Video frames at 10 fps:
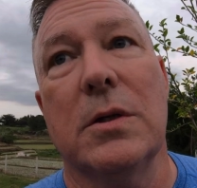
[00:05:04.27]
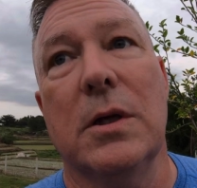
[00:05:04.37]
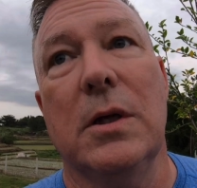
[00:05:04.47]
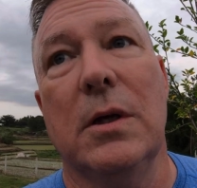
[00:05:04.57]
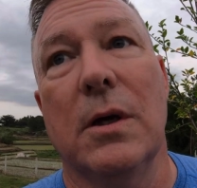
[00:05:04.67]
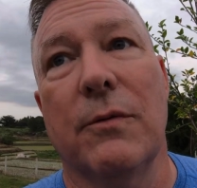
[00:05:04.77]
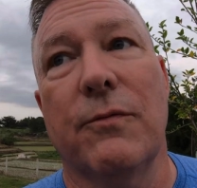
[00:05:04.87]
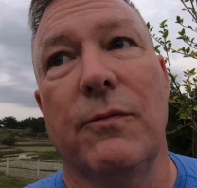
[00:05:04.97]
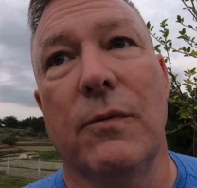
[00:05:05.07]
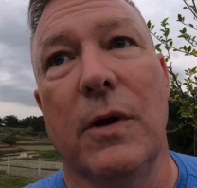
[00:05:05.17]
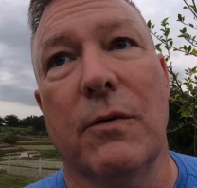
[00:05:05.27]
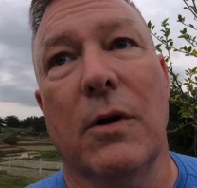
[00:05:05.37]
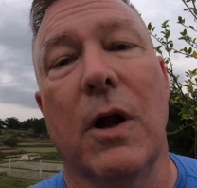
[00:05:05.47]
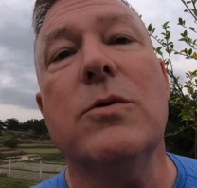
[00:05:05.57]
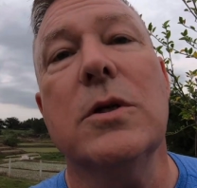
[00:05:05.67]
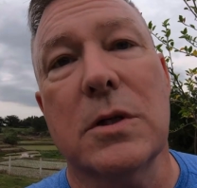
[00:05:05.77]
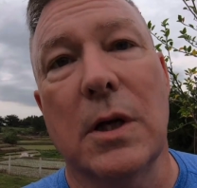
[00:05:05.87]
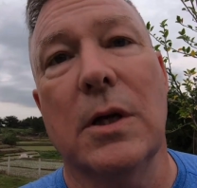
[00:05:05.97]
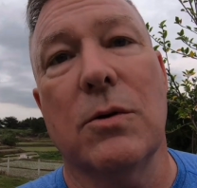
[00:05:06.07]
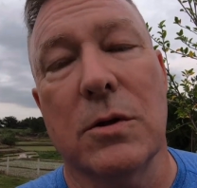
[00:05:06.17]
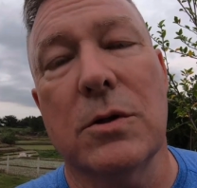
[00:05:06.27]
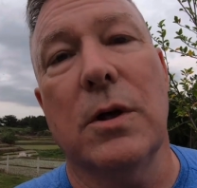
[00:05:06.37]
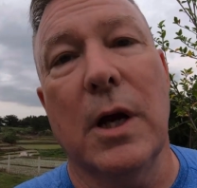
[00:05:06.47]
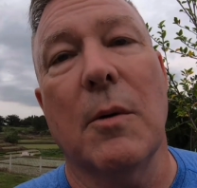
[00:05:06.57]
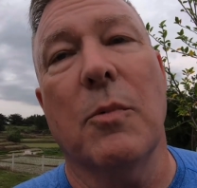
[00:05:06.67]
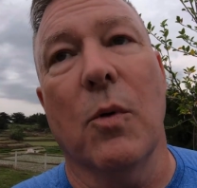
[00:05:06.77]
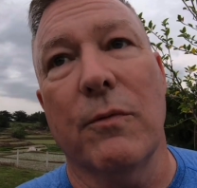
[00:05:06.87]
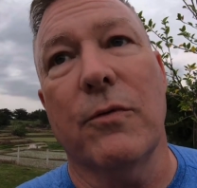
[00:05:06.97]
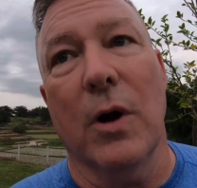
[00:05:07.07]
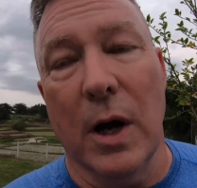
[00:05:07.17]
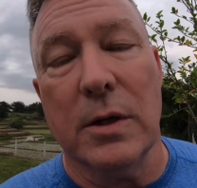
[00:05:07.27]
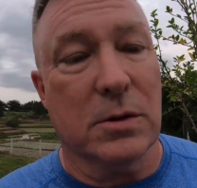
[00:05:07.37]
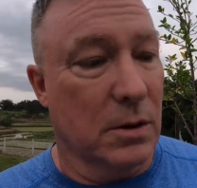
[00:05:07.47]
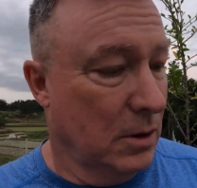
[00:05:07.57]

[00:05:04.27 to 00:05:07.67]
the closest entrance to the airport for us.